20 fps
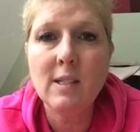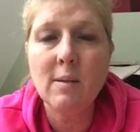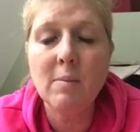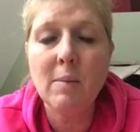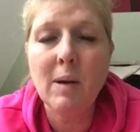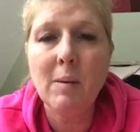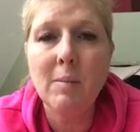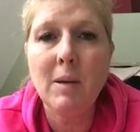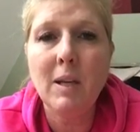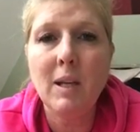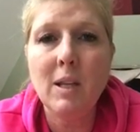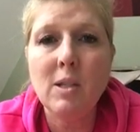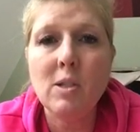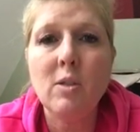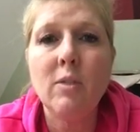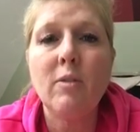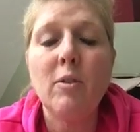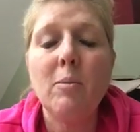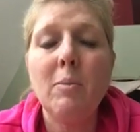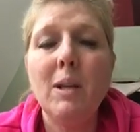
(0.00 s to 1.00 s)
it might be
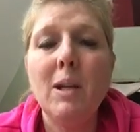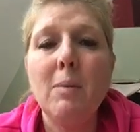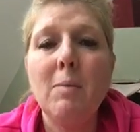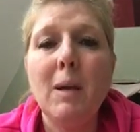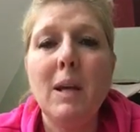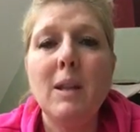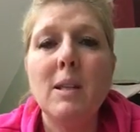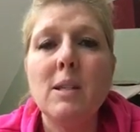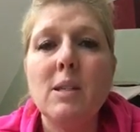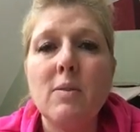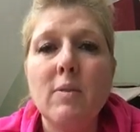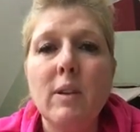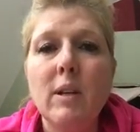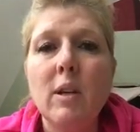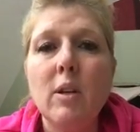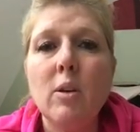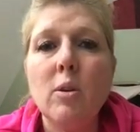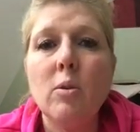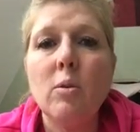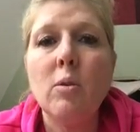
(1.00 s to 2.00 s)
easier for me to make this
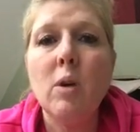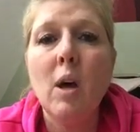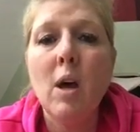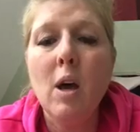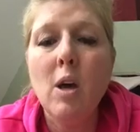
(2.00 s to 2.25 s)
video